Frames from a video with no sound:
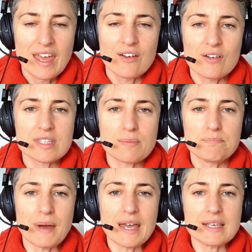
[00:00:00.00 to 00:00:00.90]
Here are some
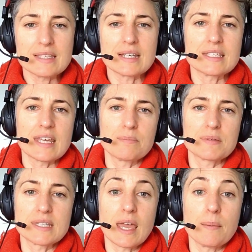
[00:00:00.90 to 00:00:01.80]
basic tips
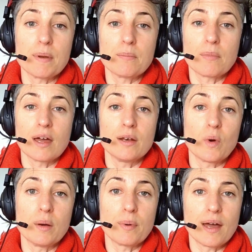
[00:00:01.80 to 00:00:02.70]
to keep in mind
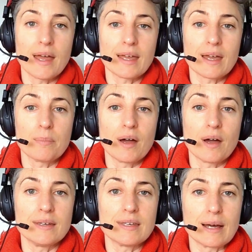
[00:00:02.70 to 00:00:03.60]
when buying a
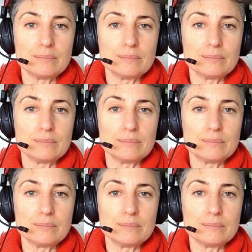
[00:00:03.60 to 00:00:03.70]
binder.